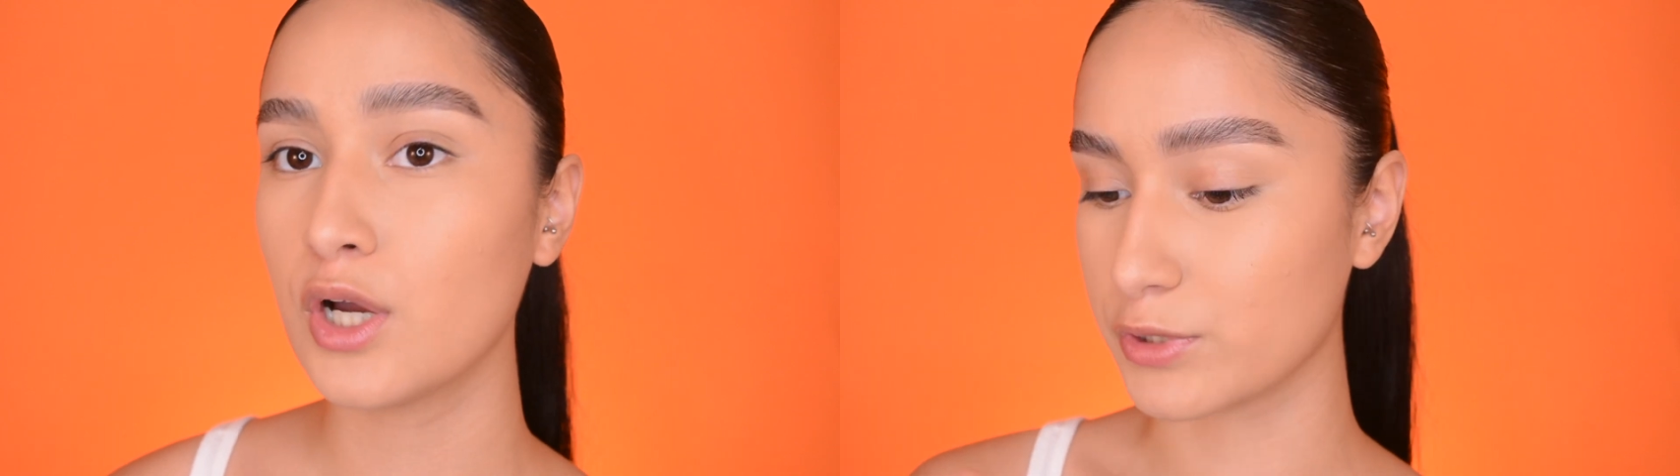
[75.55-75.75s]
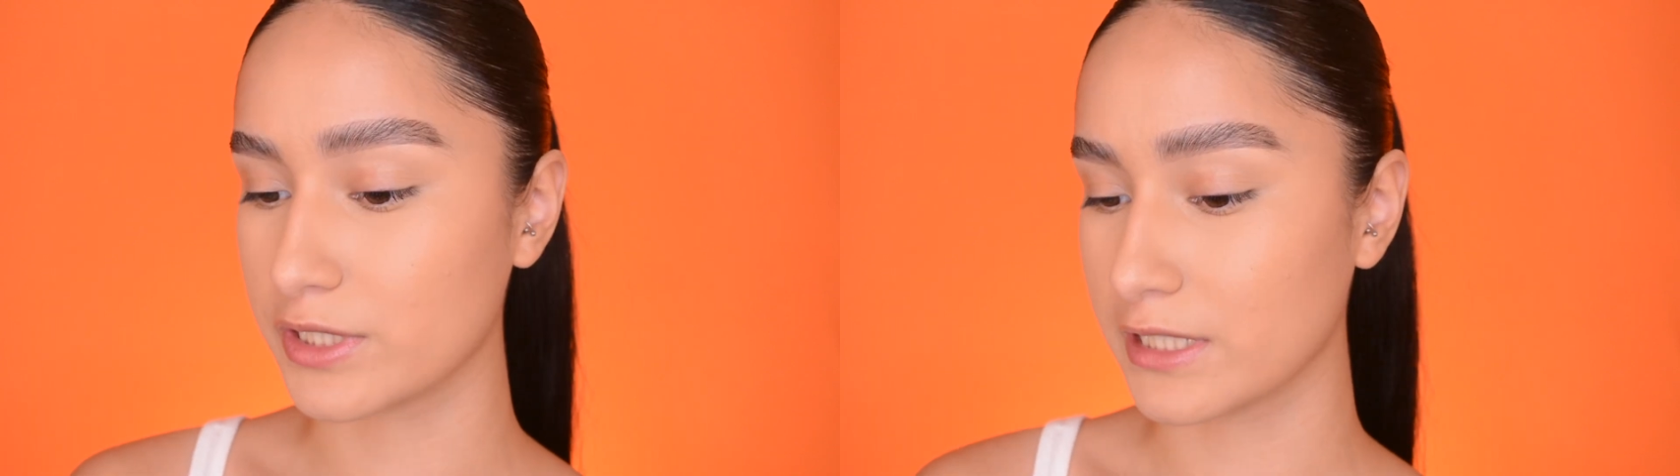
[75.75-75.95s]

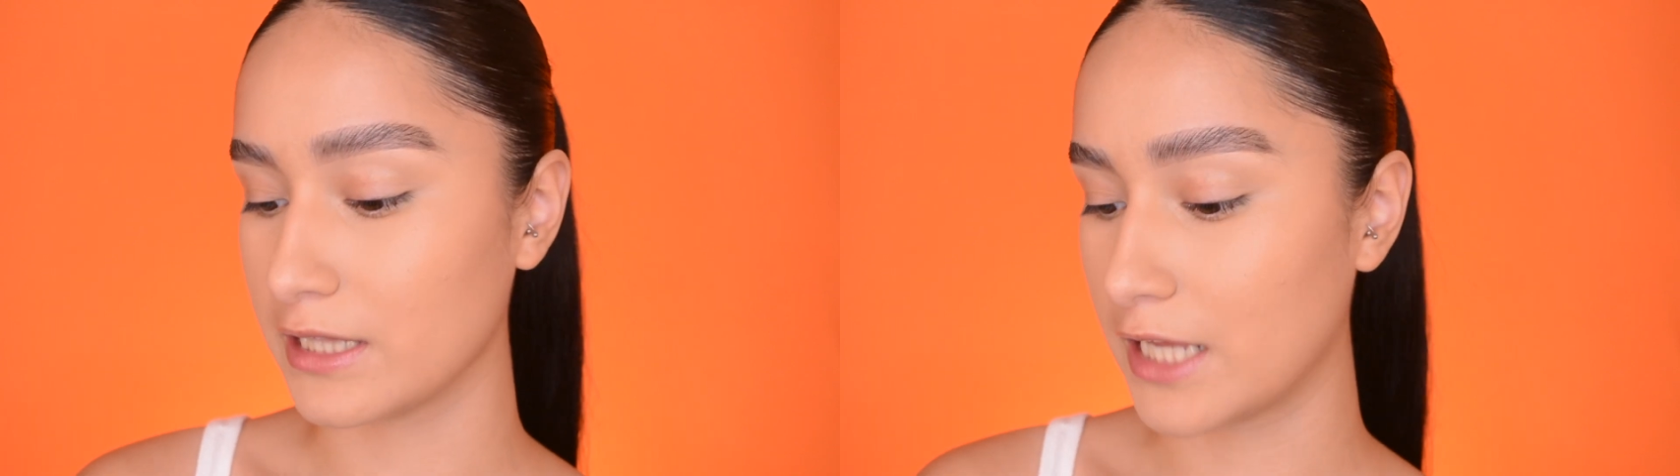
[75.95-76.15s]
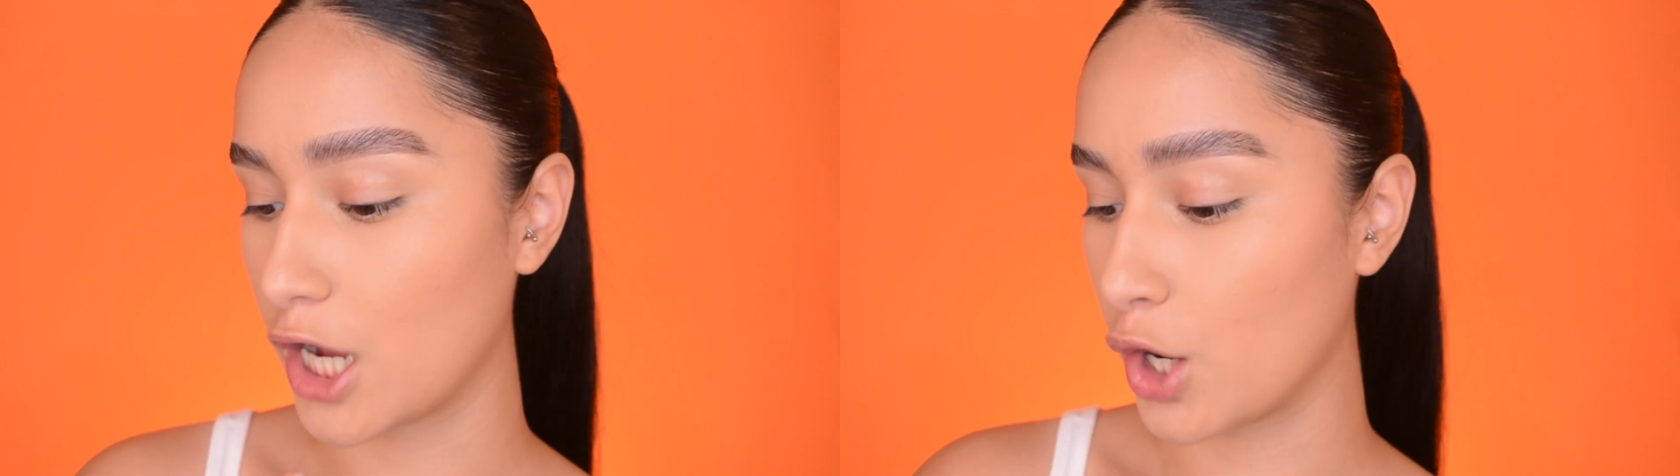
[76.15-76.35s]

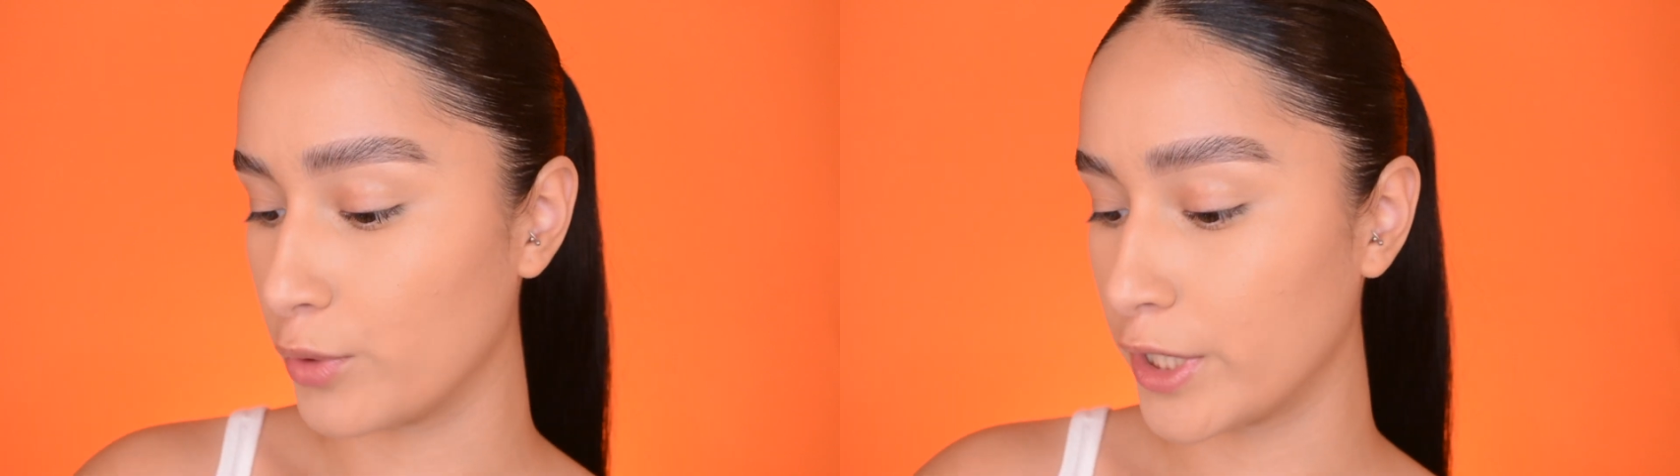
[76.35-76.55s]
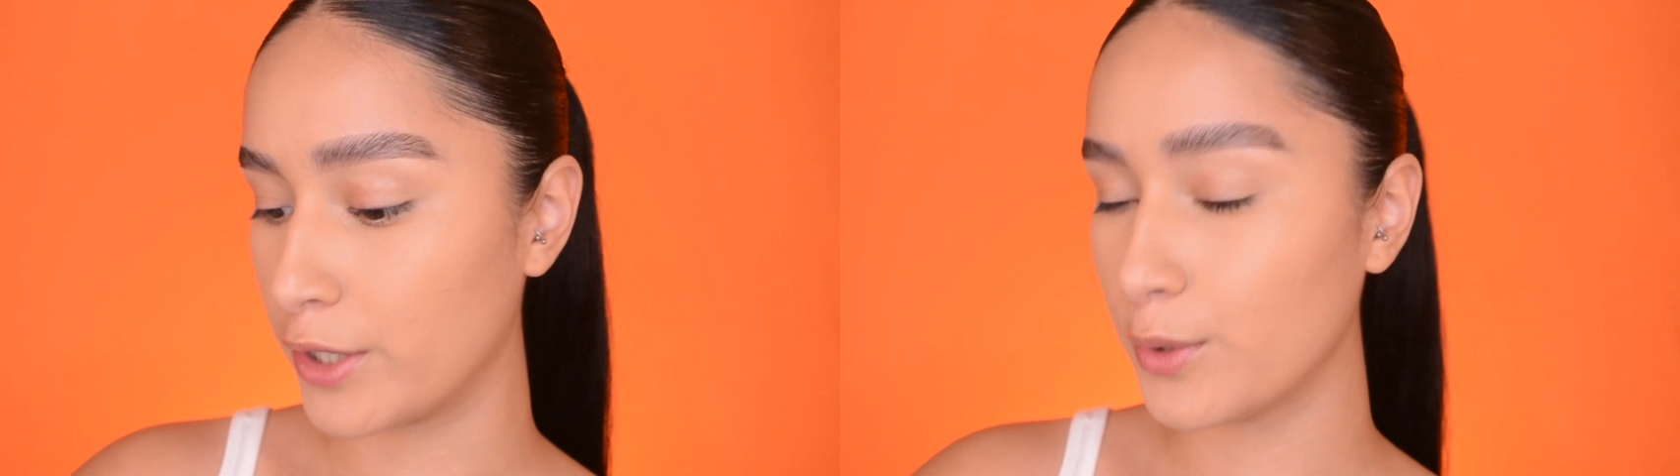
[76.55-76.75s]
Priscilla
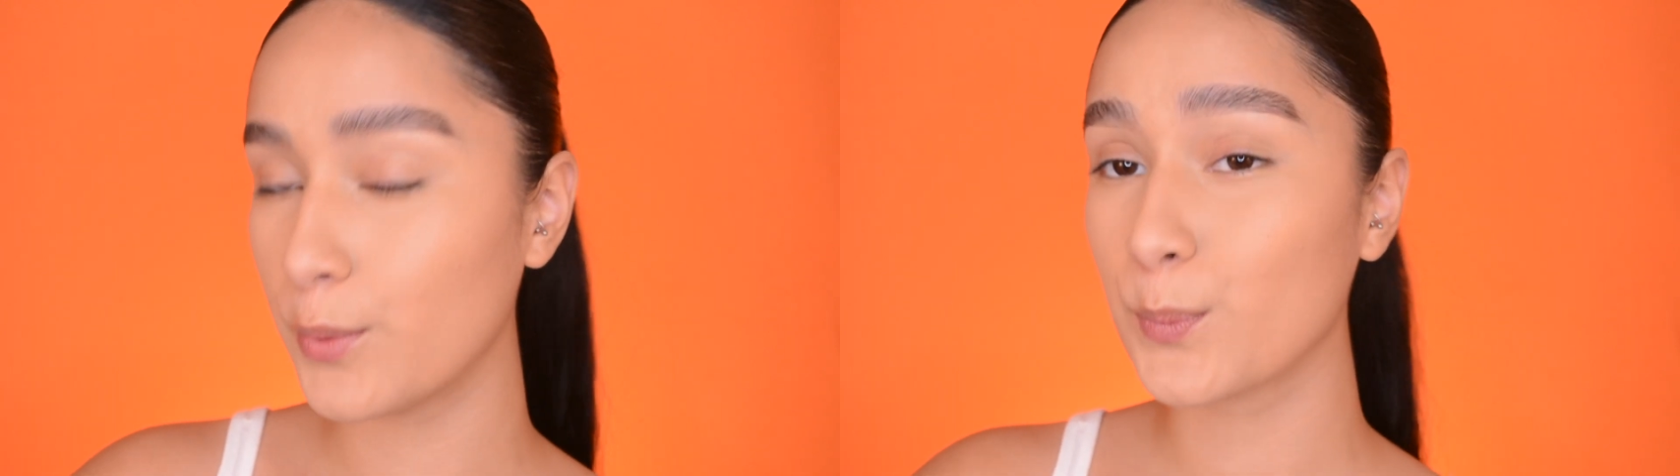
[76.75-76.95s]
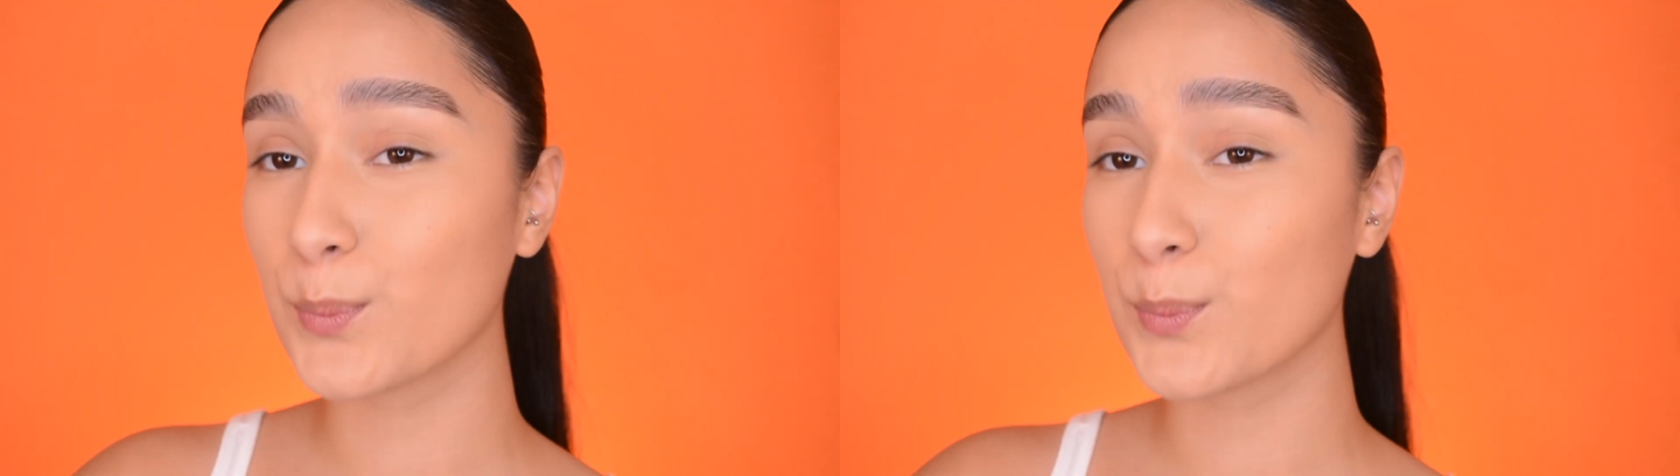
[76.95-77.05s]
Ono,